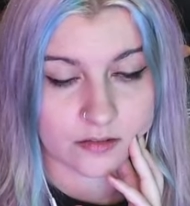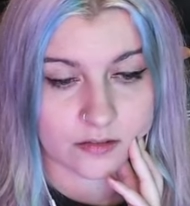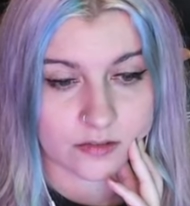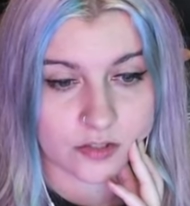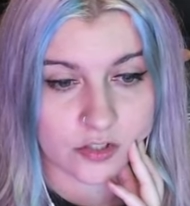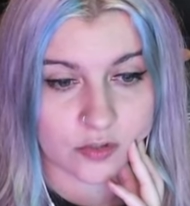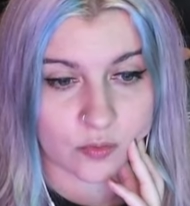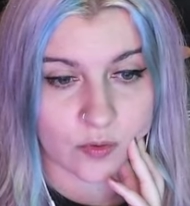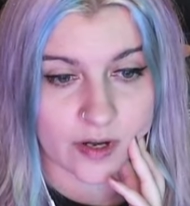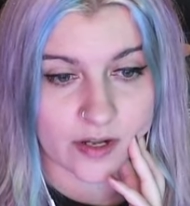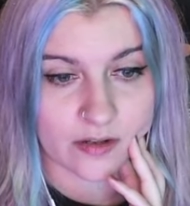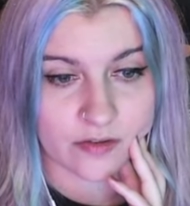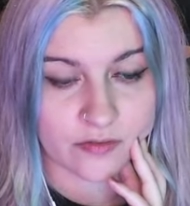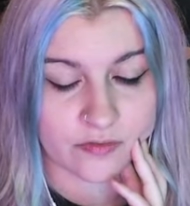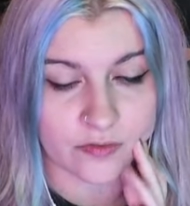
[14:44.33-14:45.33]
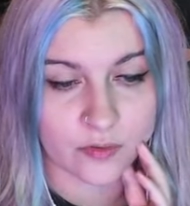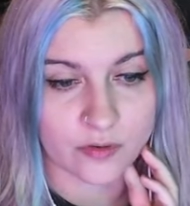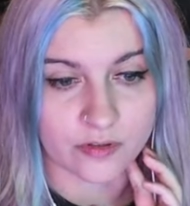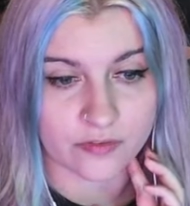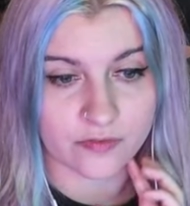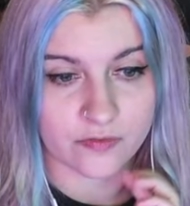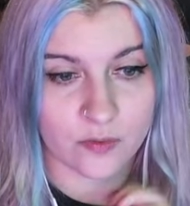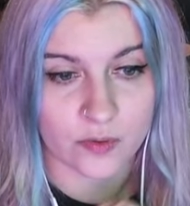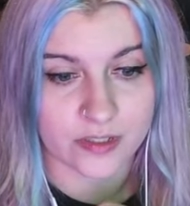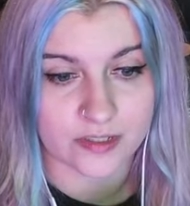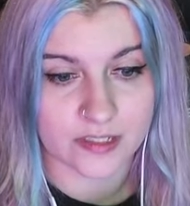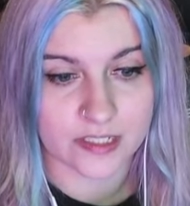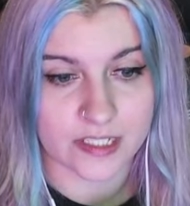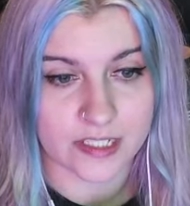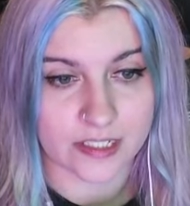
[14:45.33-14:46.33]
12 or
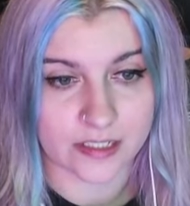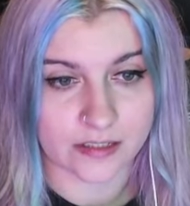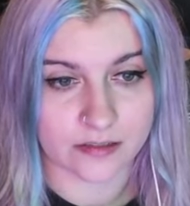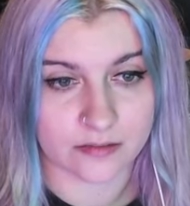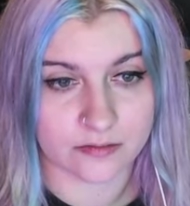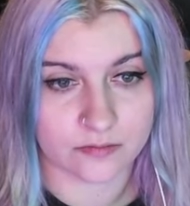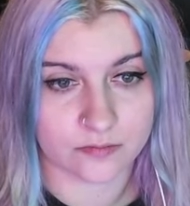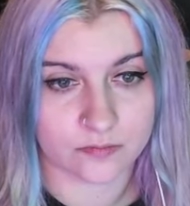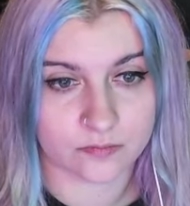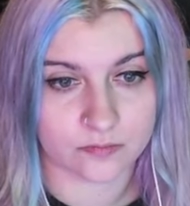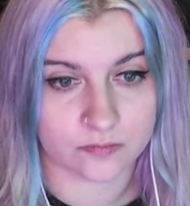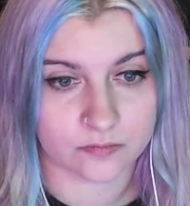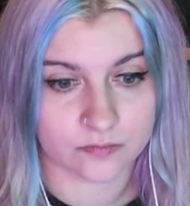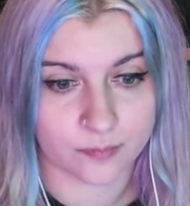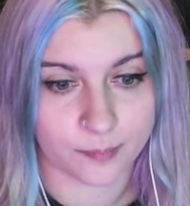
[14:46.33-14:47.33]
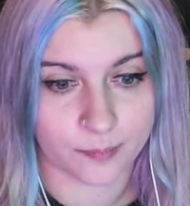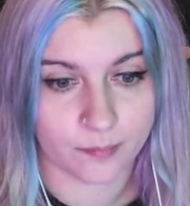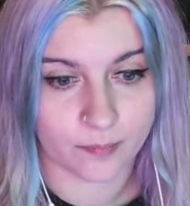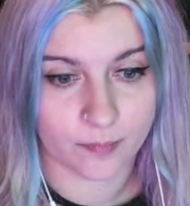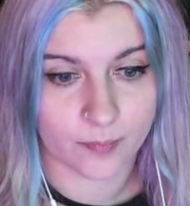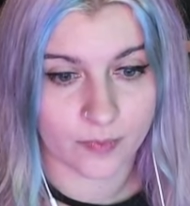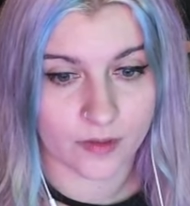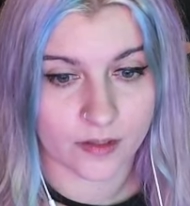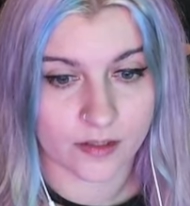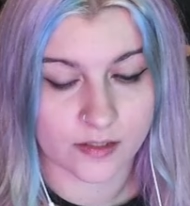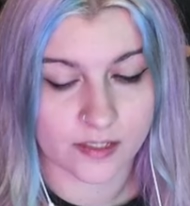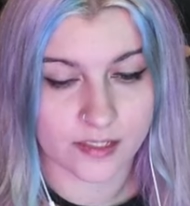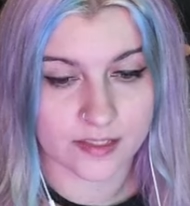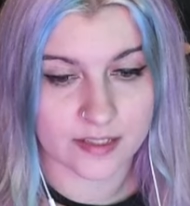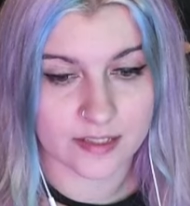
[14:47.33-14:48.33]
14
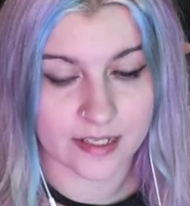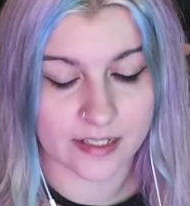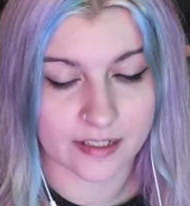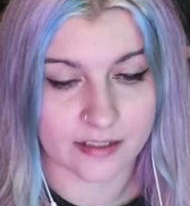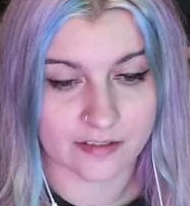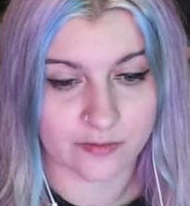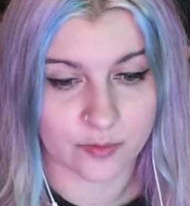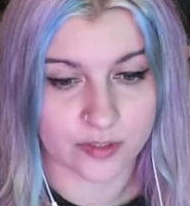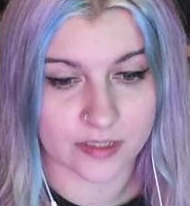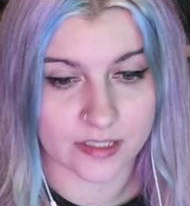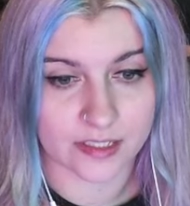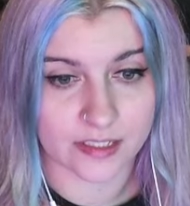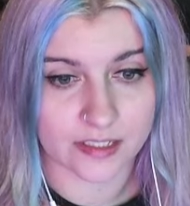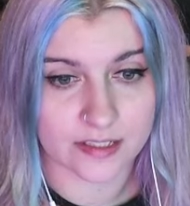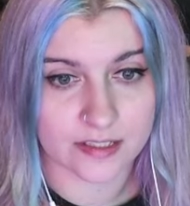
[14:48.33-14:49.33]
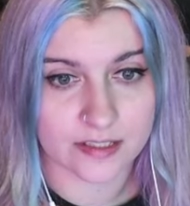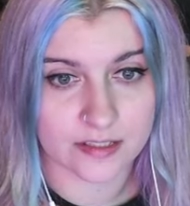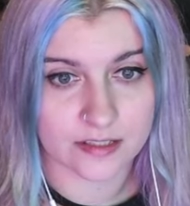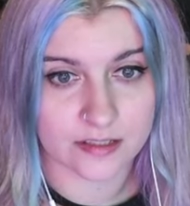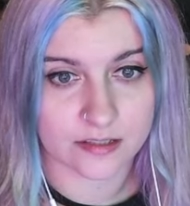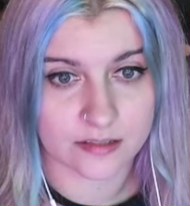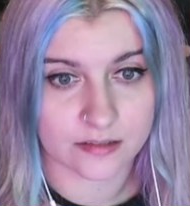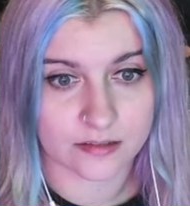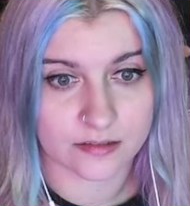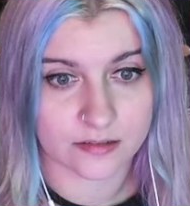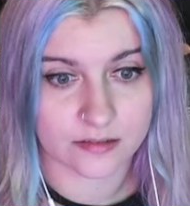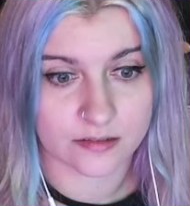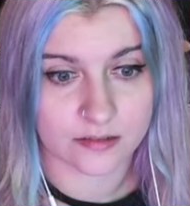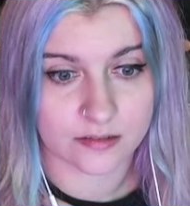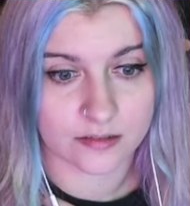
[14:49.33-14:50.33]
consecutive with this.
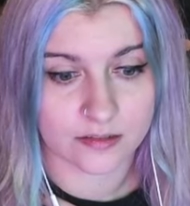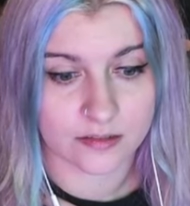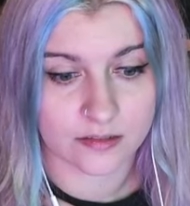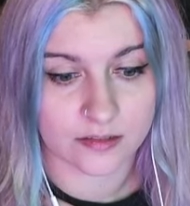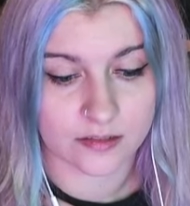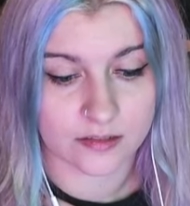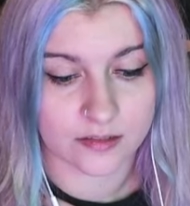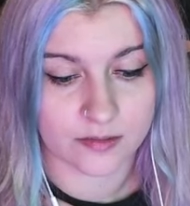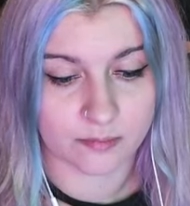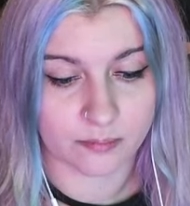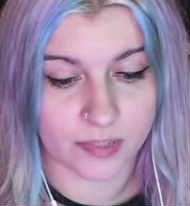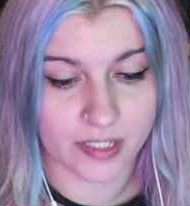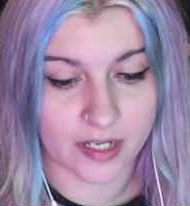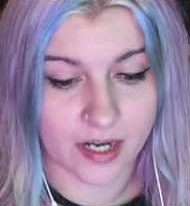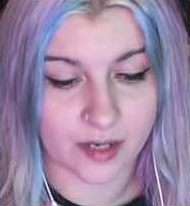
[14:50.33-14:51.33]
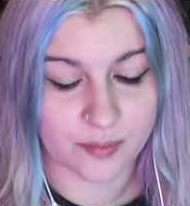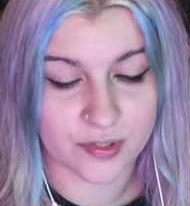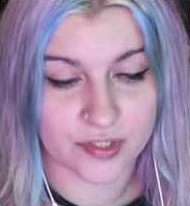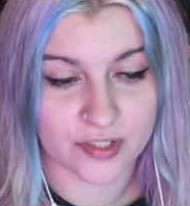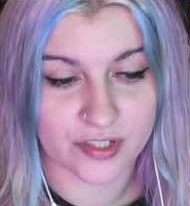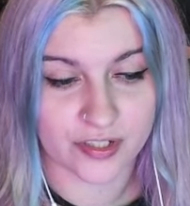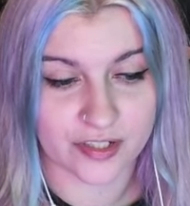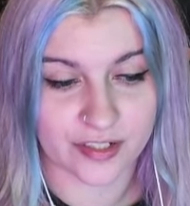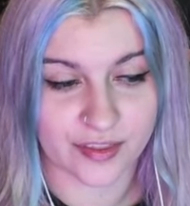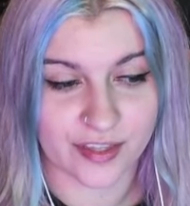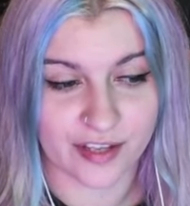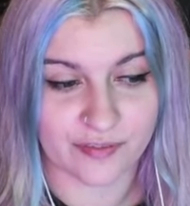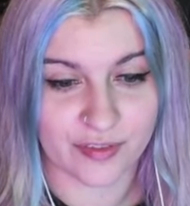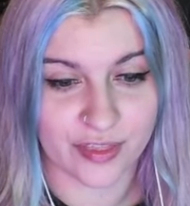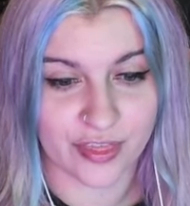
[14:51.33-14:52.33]
My options are
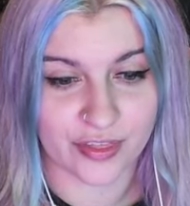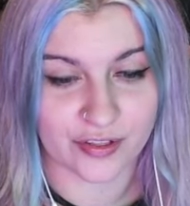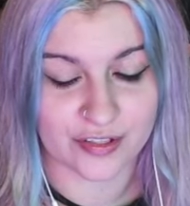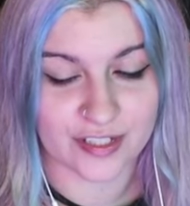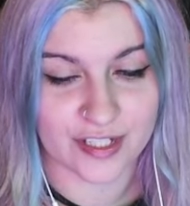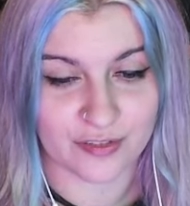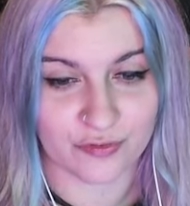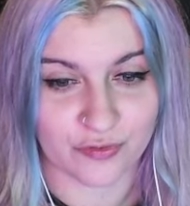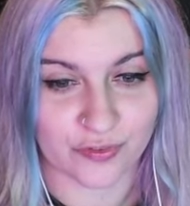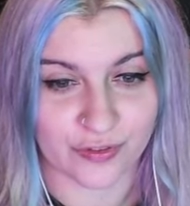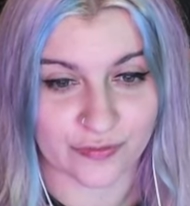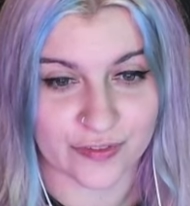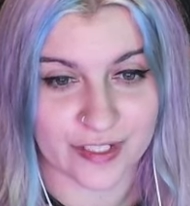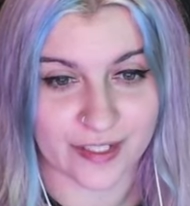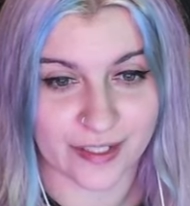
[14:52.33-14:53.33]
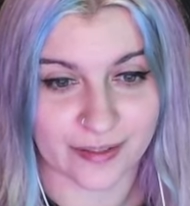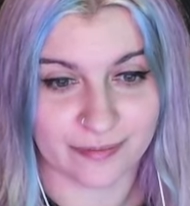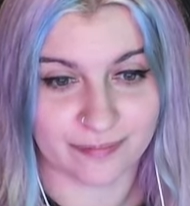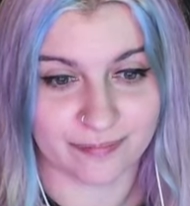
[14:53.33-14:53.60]
11, 13, 15.